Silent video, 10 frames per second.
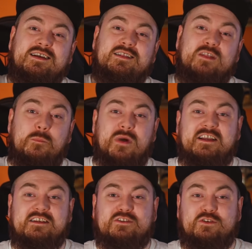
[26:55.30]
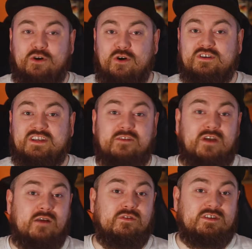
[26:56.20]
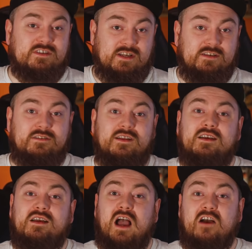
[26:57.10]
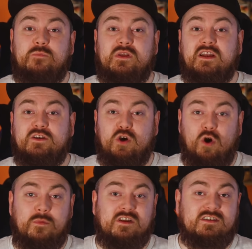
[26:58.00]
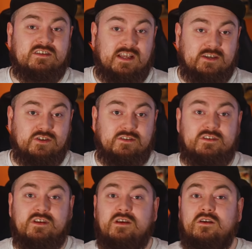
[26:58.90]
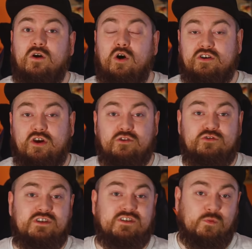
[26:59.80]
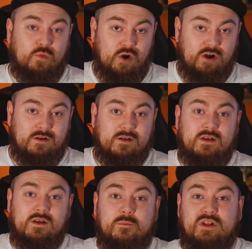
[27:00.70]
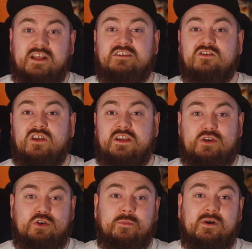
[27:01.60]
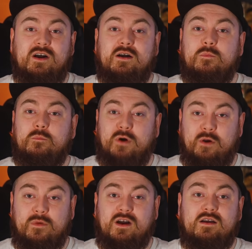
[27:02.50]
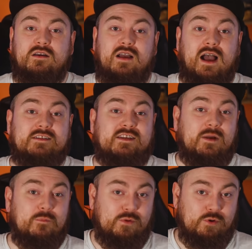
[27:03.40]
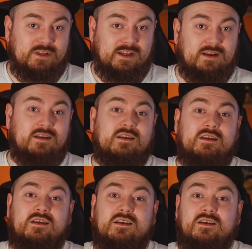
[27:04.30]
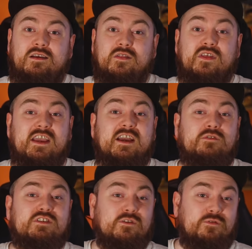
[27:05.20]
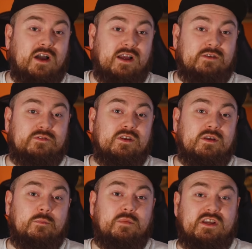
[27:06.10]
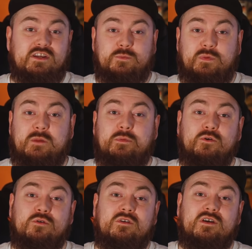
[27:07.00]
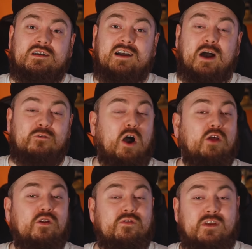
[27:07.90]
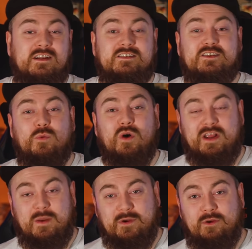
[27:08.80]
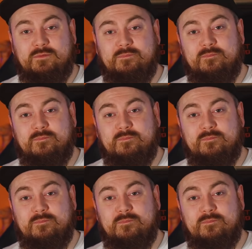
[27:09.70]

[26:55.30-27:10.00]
"The biggest crocs I've ever seen have been in communist nations or countries at war, places like Cuba, Burma and Cambodia. They have survived because people have other things to worry about."